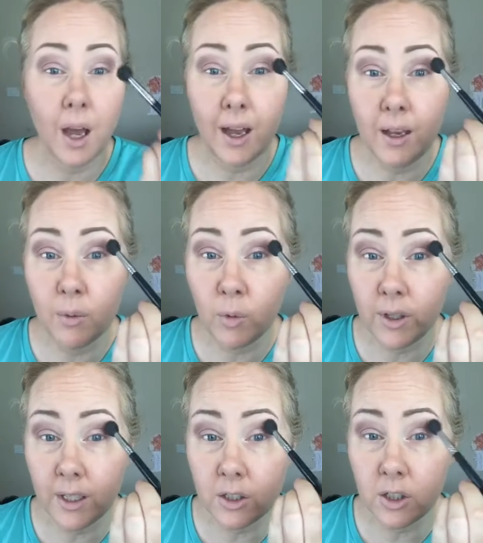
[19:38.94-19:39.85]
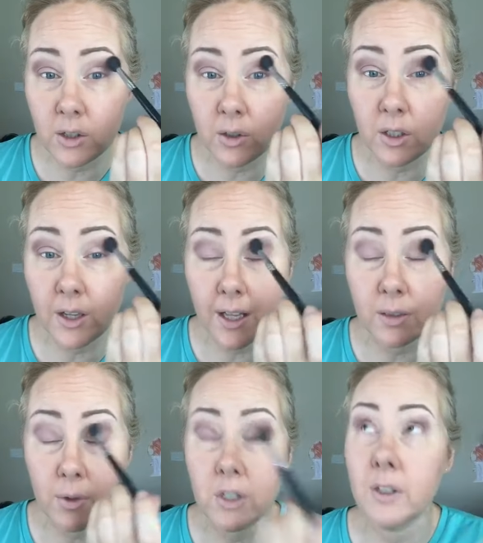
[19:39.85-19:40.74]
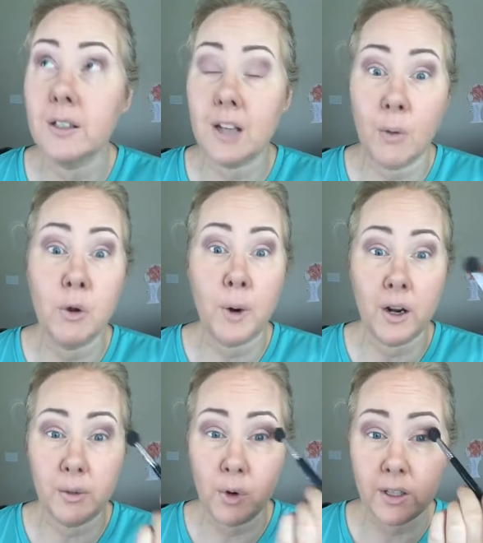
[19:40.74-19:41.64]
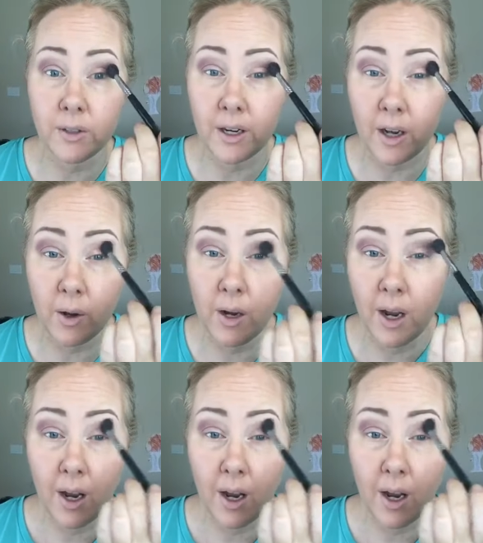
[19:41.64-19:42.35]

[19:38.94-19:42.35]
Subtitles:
I am willing to, you guys, we're doing double party points right now.